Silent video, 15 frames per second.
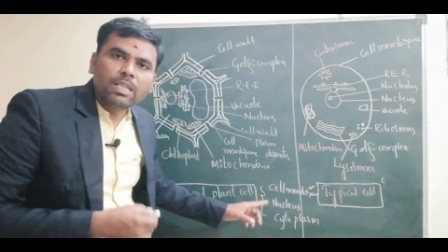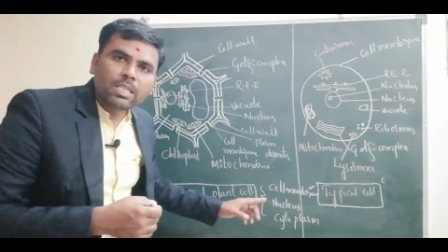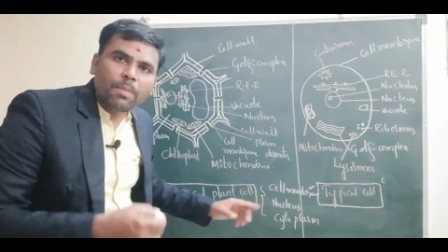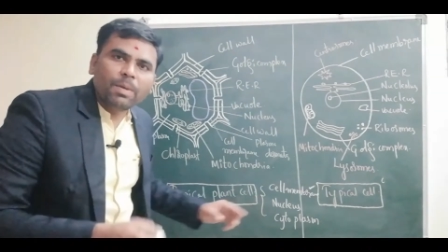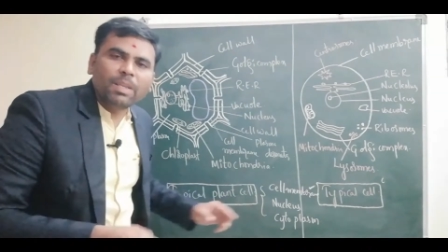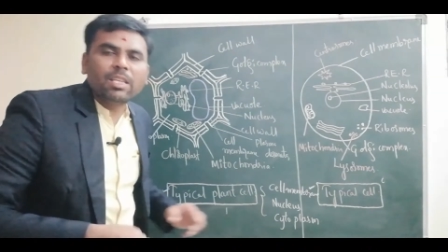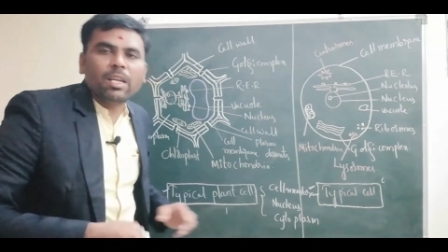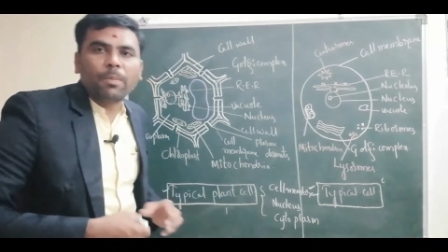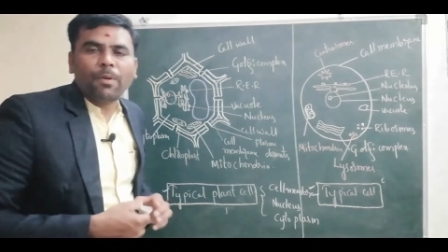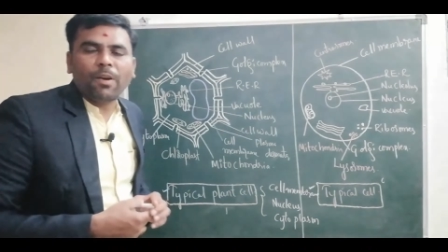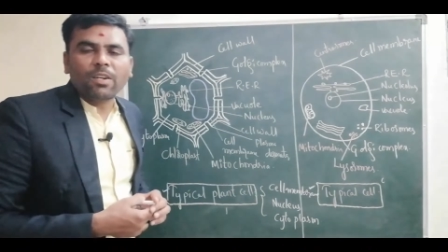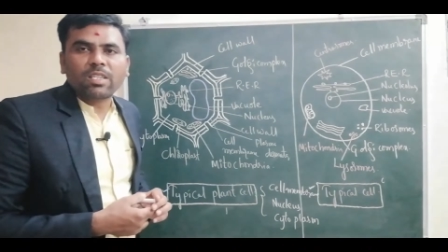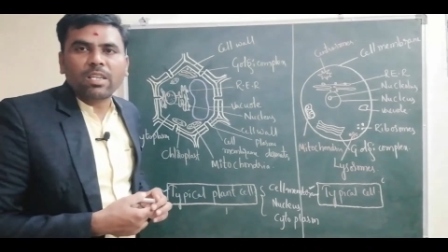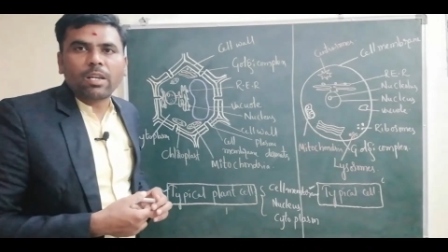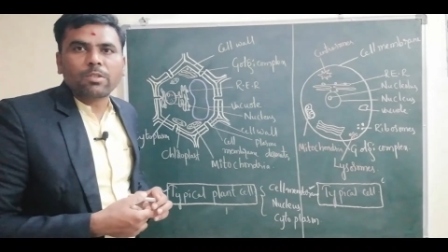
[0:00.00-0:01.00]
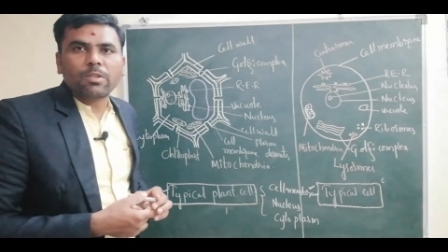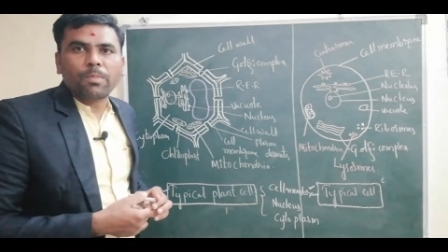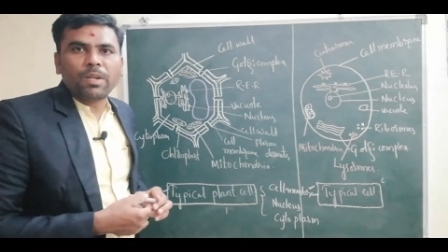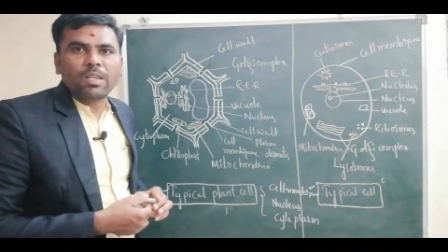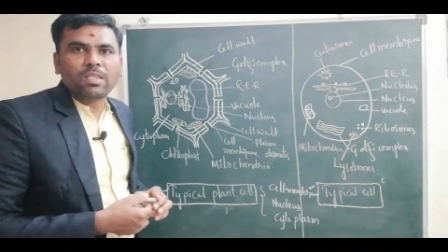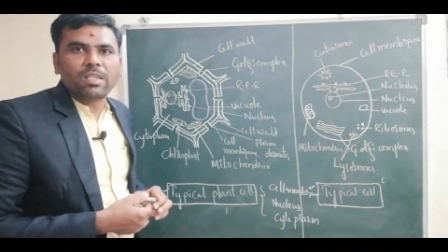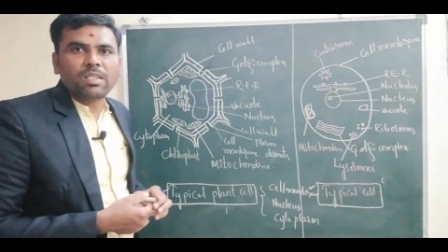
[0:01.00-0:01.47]
some other parts are also
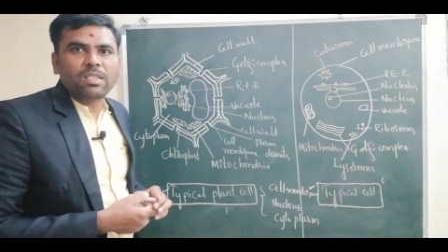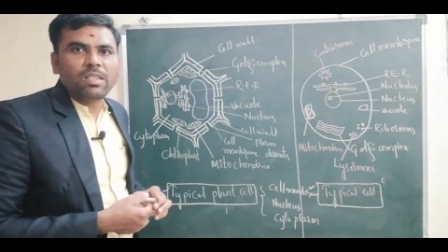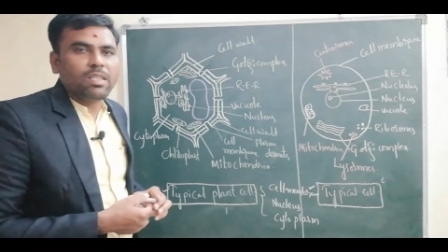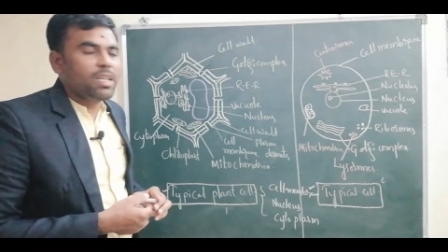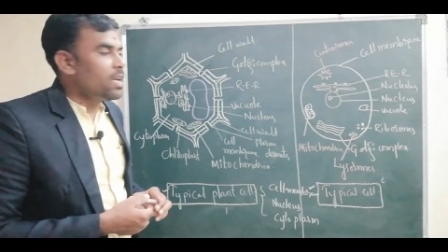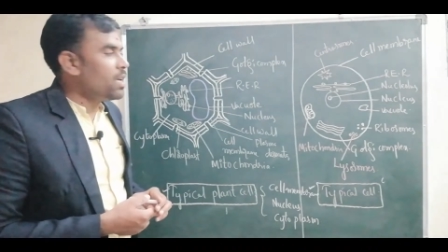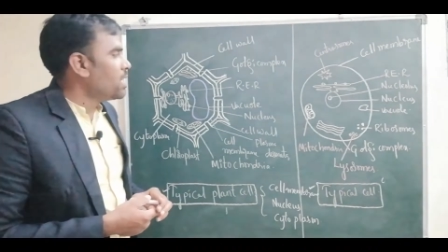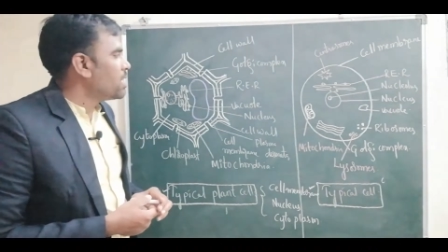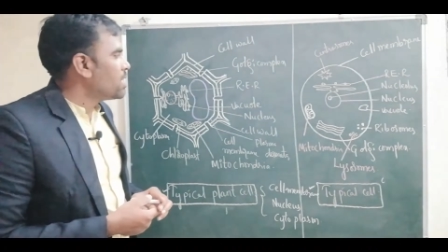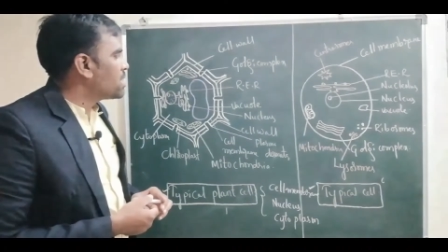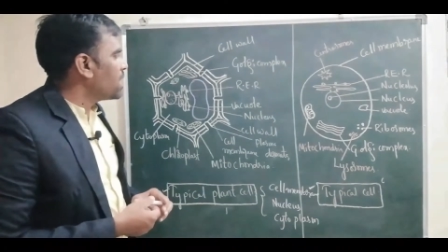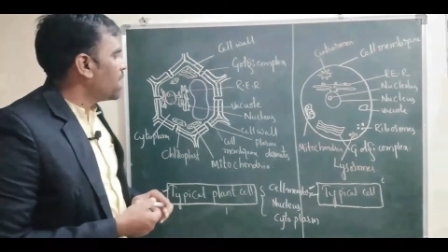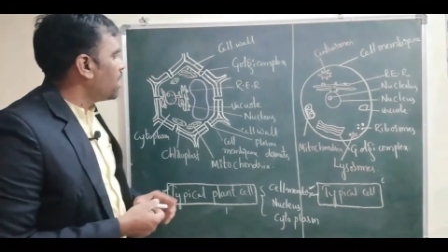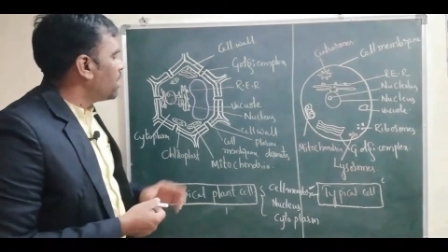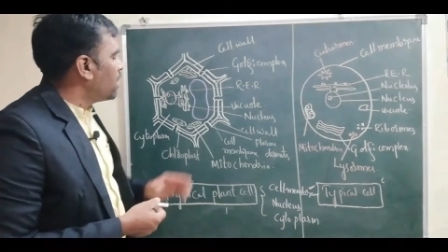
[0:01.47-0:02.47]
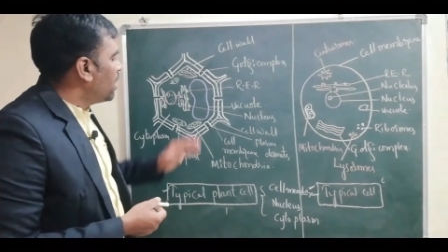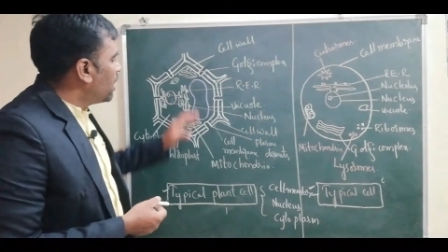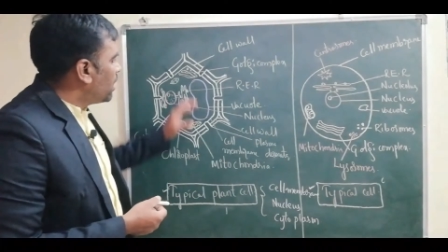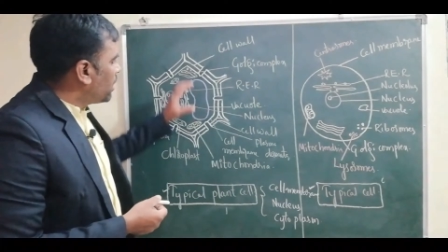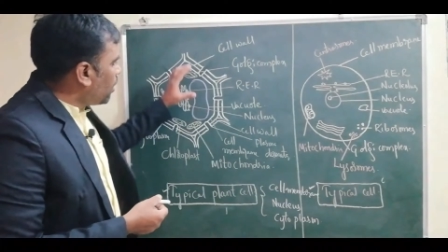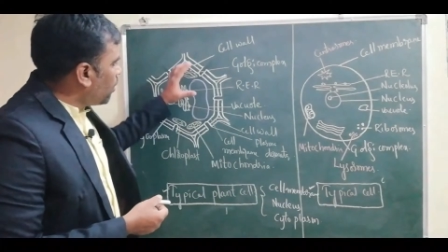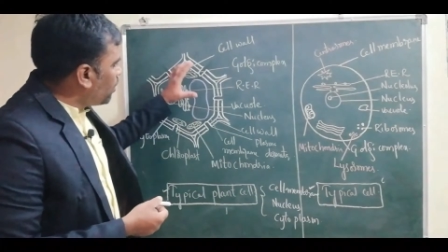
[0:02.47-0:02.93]
present in the cell.
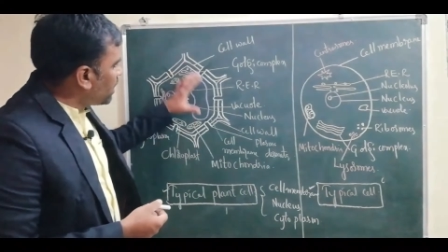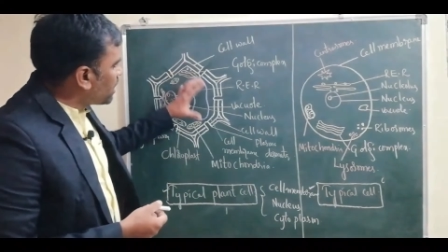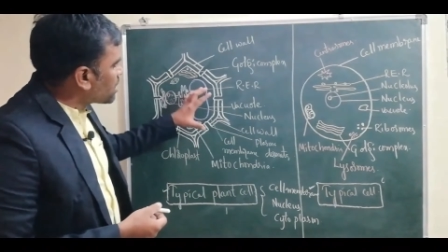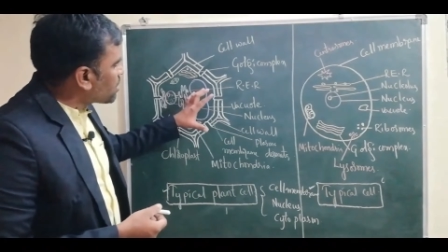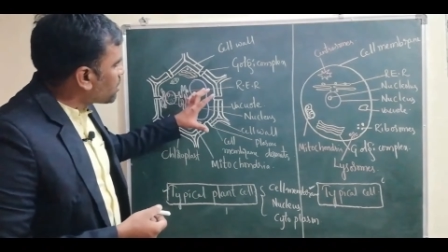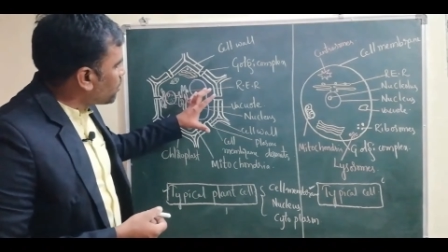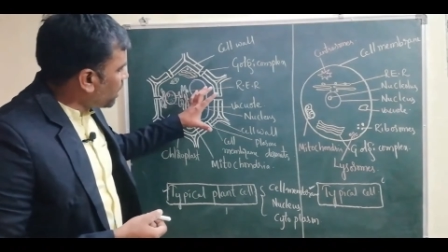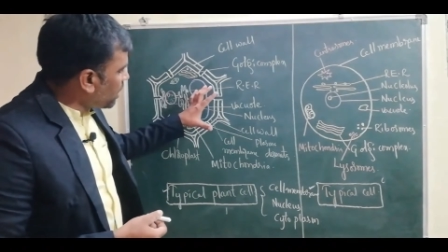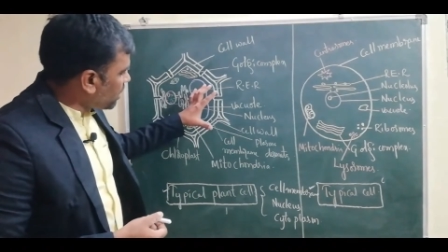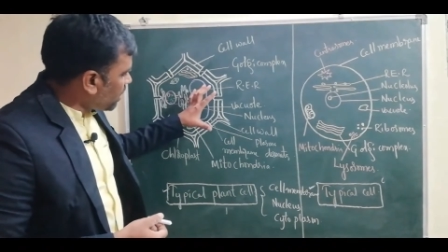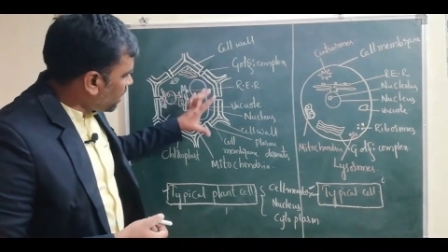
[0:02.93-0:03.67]
Now let us look at